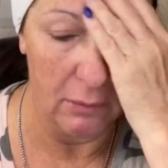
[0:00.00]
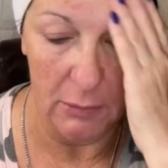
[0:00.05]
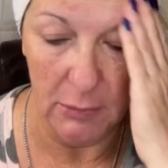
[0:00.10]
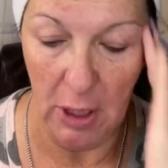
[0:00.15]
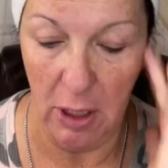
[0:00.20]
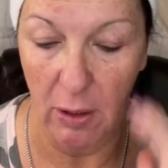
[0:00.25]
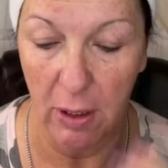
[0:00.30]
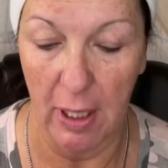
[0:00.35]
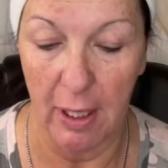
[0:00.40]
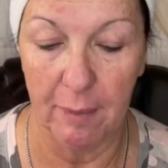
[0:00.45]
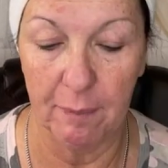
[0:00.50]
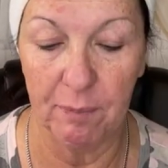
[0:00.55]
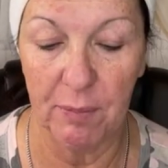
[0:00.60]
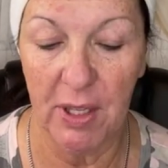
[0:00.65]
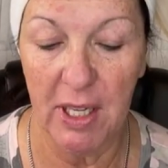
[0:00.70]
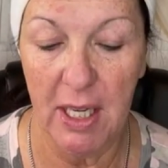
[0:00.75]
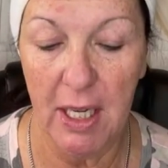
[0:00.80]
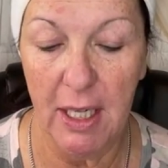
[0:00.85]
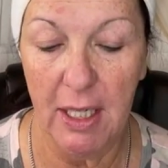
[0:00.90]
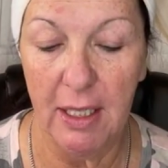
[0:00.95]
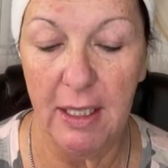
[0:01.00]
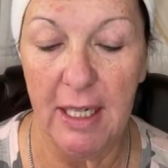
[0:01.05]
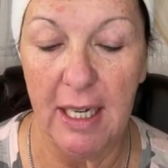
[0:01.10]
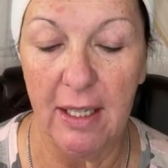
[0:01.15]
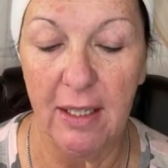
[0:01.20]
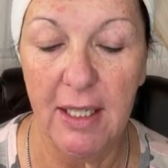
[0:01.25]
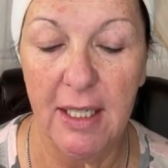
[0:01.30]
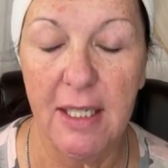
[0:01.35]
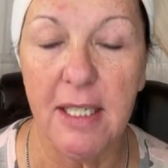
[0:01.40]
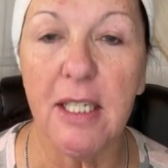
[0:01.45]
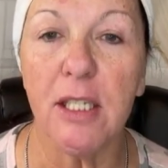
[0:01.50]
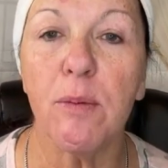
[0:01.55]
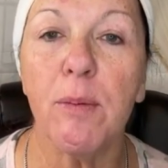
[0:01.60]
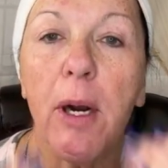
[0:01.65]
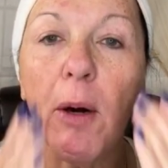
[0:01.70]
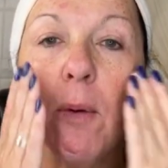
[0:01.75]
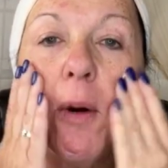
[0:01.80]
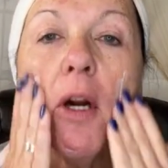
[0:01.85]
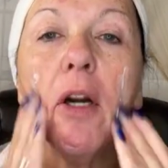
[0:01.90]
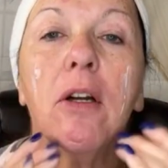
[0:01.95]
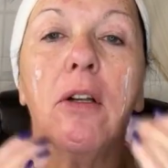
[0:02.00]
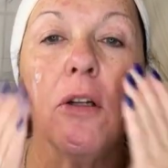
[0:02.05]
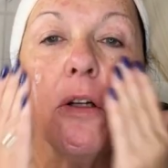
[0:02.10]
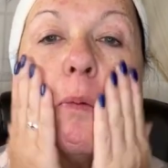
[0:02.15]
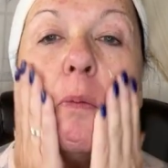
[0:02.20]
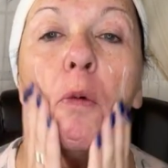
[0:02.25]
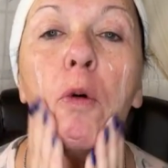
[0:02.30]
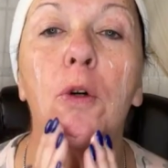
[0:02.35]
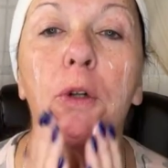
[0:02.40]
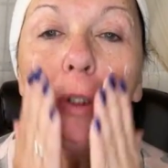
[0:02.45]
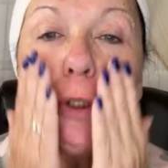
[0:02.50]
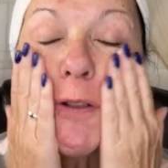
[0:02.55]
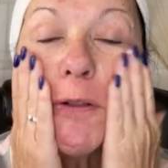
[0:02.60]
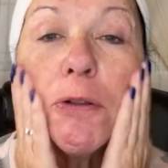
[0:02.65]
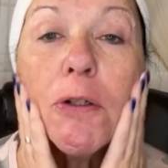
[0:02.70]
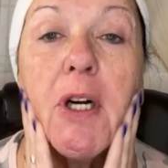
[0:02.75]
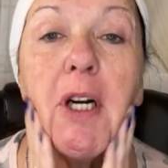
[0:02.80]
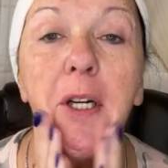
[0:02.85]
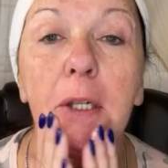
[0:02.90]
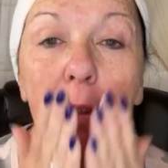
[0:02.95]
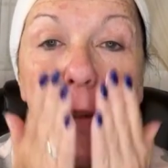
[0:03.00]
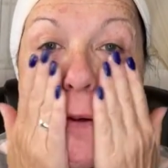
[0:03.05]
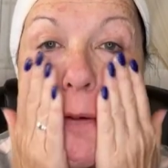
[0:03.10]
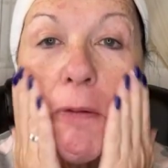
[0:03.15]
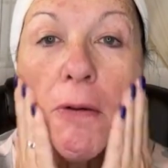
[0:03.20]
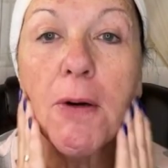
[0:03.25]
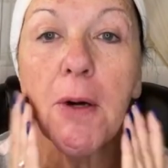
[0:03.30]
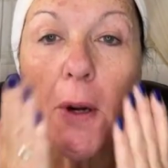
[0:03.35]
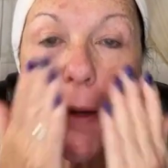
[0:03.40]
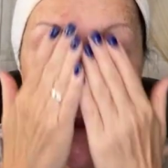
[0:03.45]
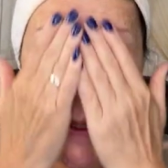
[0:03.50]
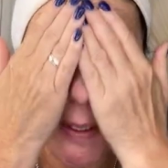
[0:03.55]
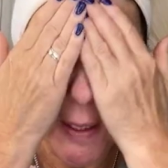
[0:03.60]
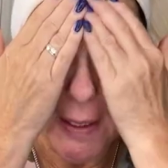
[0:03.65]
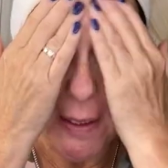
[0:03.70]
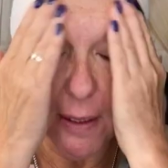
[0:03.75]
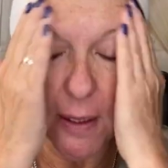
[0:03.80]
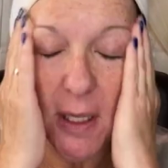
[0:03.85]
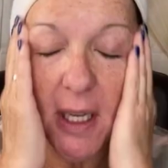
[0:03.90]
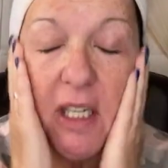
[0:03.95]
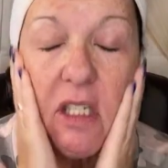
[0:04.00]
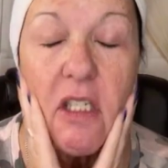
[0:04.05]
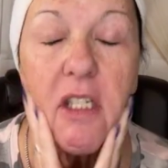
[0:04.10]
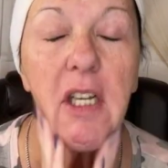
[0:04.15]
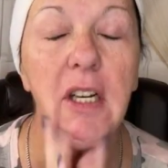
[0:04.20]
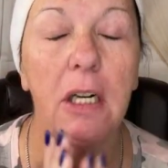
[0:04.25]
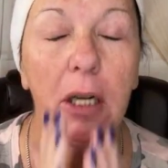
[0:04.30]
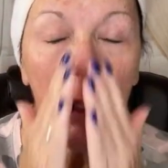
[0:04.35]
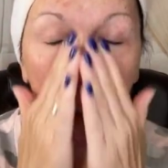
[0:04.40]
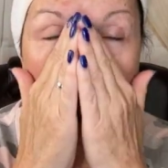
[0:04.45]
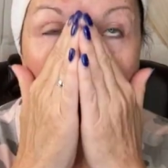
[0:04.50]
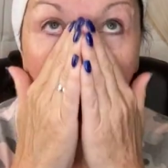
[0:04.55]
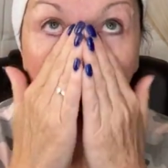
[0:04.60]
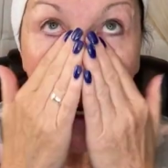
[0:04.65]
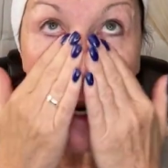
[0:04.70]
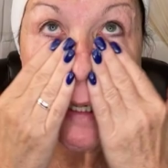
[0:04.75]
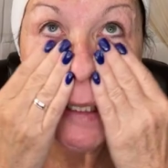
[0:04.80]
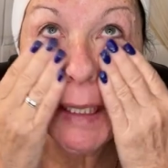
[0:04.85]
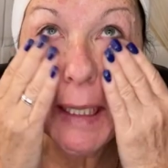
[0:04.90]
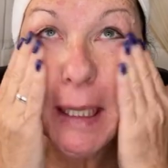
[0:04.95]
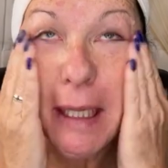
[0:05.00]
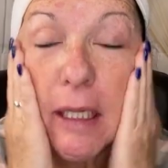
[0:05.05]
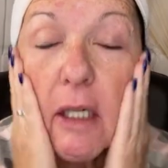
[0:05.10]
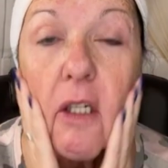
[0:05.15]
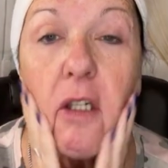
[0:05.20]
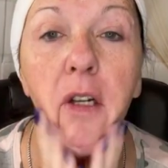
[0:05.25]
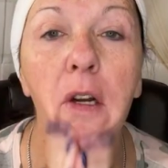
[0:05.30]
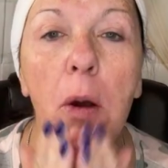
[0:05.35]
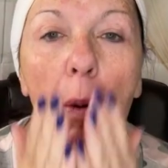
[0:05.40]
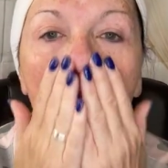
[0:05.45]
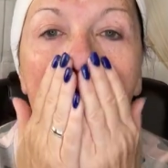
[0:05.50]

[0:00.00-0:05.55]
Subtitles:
Okay, now this is my regular moisturizer that's going to lock in